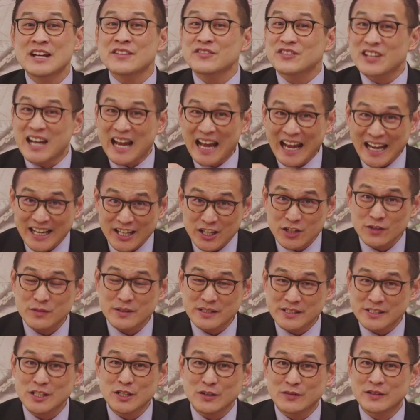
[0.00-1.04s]
The
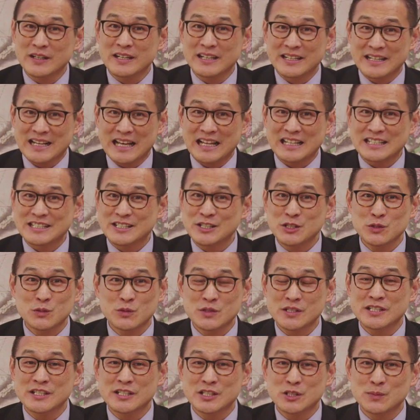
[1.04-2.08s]
accuracy of her analysis
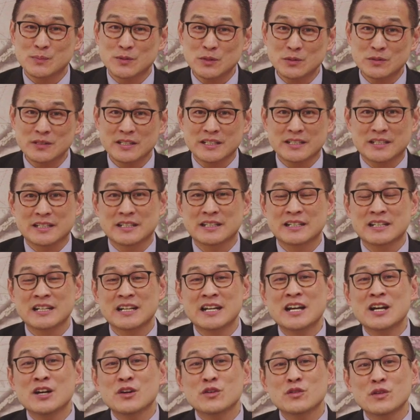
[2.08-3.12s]
wasn't disputed,
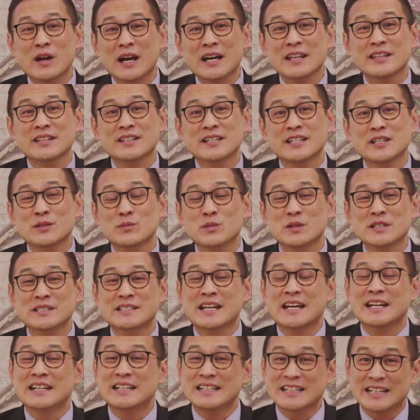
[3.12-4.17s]
Rather, it was
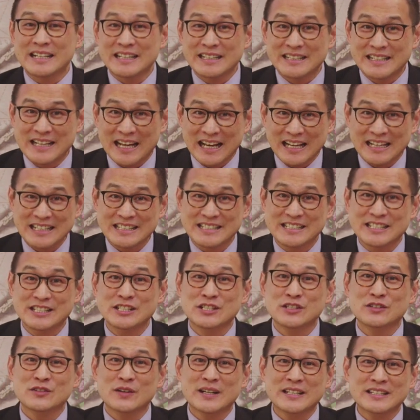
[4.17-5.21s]
that her
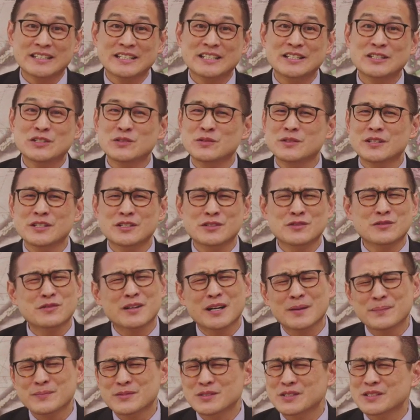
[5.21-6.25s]
analysis threatened to
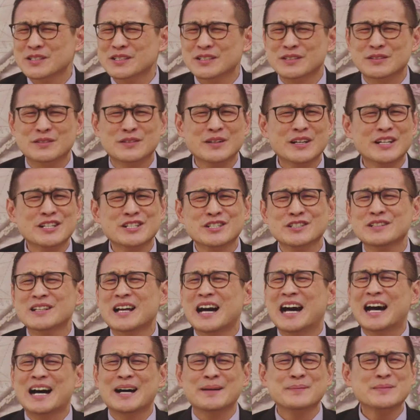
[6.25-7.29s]
disrupt racial
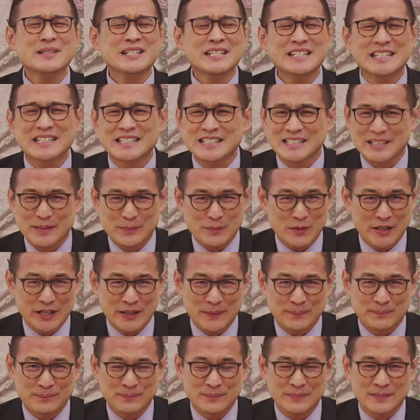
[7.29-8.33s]
harmony in some way.
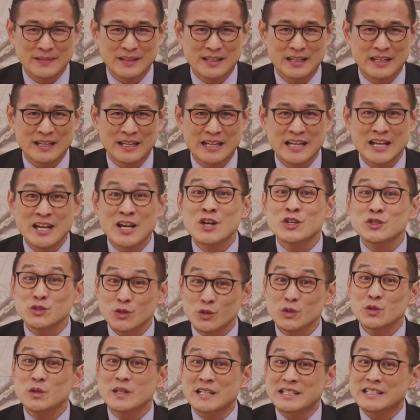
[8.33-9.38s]
So
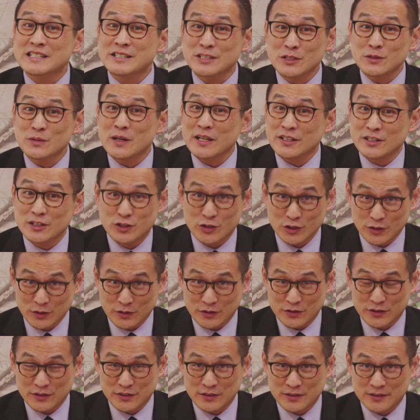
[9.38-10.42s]
you can still write the
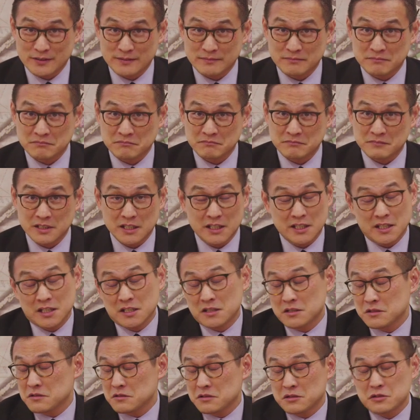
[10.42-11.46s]
truth.
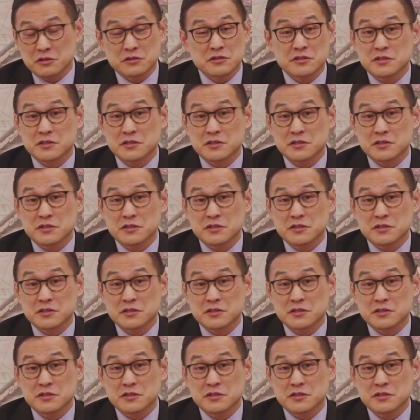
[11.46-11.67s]
It could